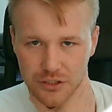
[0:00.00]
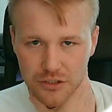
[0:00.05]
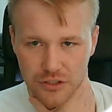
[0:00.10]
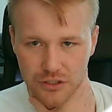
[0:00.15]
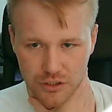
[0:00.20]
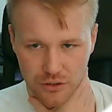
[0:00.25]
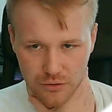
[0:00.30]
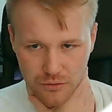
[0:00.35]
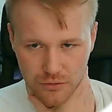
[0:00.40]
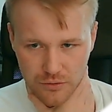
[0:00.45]

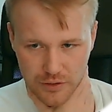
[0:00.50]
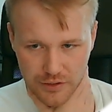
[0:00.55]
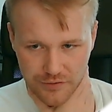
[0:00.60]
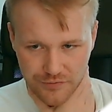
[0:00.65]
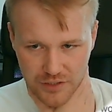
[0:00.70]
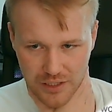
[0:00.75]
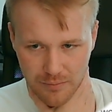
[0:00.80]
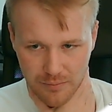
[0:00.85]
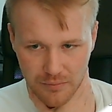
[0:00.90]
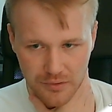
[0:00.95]
So if
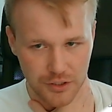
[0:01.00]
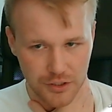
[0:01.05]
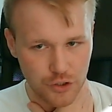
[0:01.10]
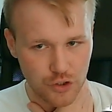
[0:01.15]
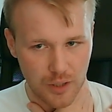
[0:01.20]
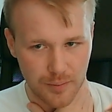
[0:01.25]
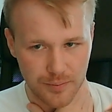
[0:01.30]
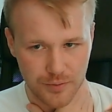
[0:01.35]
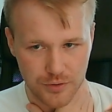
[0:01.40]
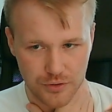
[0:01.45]
somebody
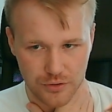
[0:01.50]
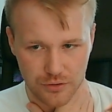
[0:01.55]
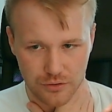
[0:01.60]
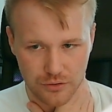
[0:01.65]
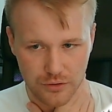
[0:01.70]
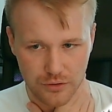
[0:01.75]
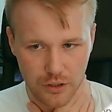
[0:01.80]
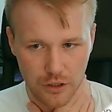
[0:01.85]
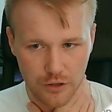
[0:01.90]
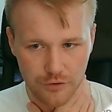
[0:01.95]
drops
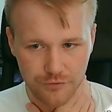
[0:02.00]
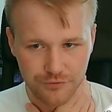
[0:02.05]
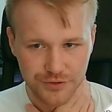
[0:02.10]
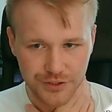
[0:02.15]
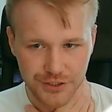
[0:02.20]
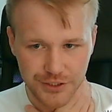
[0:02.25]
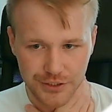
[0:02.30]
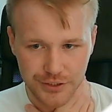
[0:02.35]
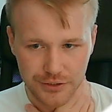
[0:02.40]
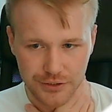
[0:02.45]
off
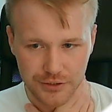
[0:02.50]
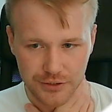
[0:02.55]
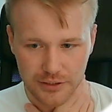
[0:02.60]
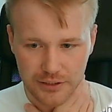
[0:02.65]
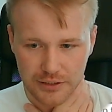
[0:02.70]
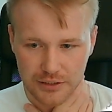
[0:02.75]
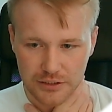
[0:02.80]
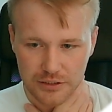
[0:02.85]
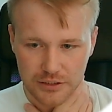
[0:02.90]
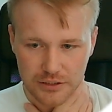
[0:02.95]
here
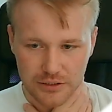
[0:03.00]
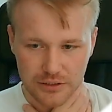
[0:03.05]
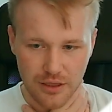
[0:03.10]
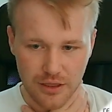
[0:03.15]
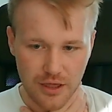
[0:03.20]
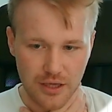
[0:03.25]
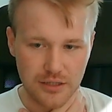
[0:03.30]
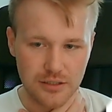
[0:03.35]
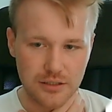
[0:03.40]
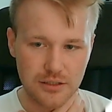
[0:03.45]
and
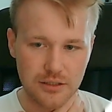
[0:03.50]
thinks,